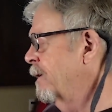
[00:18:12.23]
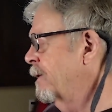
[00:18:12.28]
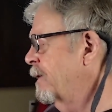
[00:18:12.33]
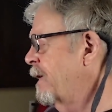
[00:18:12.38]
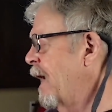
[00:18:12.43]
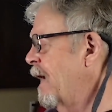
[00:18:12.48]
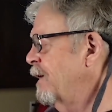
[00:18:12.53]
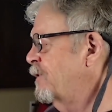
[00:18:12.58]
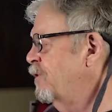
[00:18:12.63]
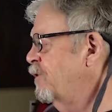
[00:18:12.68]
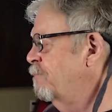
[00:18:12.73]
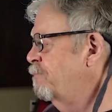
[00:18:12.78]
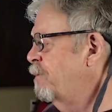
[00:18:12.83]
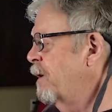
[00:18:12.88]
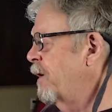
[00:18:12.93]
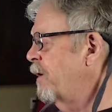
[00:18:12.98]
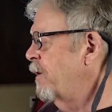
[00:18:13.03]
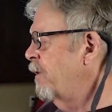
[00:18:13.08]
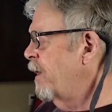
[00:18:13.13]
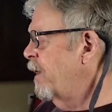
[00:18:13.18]
cashew
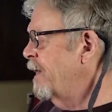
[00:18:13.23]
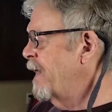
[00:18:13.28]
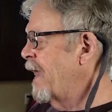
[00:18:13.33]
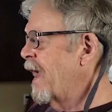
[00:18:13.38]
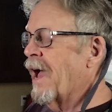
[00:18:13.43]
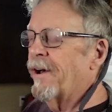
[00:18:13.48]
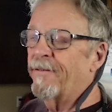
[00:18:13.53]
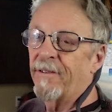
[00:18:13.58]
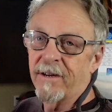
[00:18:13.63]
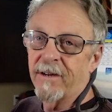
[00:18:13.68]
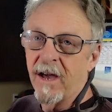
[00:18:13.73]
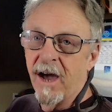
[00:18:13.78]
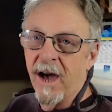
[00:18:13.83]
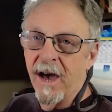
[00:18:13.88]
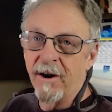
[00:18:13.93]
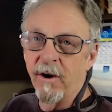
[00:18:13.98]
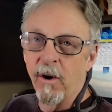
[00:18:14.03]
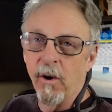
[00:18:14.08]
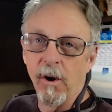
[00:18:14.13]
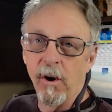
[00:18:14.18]
butter, and
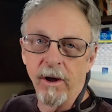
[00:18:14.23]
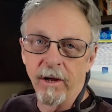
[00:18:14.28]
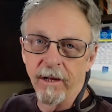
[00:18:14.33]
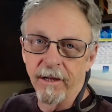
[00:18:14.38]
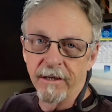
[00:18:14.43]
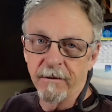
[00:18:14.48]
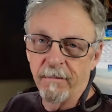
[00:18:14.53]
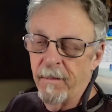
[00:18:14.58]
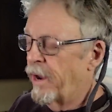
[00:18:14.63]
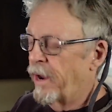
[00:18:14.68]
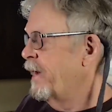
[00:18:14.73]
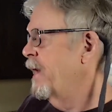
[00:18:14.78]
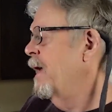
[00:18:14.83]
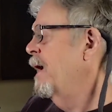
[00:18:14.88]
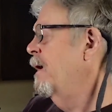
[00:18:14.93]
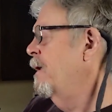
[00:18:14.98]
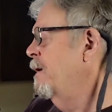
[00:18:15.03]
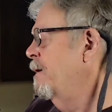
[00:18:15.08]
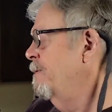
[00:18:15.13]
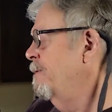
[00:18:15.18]
avocado oil it's made
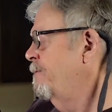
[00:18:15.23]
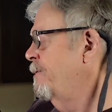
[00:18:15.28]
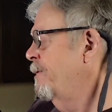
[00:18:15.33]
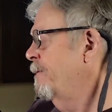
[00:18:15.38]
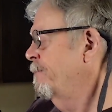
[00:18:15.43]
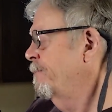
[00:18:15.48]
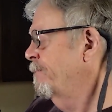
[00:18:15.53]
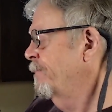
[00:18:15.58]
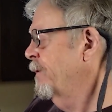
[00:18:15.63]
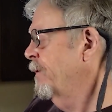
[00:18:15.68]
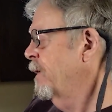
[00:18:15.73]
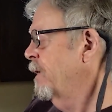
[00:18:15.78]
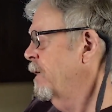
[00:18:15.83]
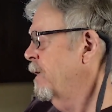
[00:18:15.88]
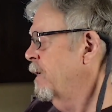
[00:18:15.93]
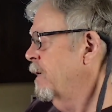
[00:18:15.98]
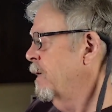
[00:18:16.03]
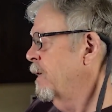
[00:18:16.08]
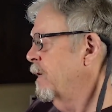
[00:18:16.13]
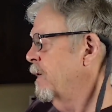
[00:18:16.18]
out of,
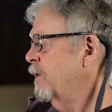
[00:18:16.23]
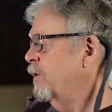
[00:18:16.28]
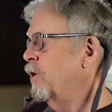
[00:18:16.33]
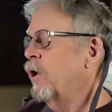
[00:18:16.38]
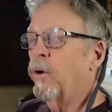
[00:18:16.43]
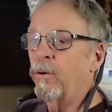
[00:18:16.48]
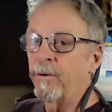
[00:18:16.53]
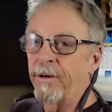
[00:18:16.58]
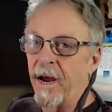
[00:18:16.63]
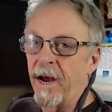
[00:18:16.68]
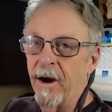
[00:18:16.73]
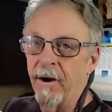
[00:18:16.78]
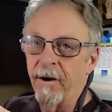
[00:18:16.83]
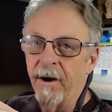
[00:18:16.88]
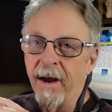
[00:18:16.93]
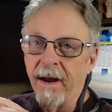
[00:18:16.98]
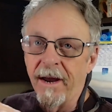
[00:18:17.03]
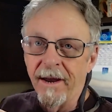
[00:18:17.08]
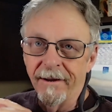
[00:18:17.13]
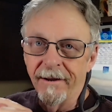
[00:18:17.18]
no
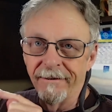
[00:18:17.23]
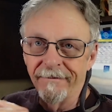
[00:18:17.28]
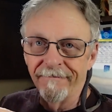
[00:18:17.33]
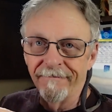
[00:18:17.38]
dairy. Of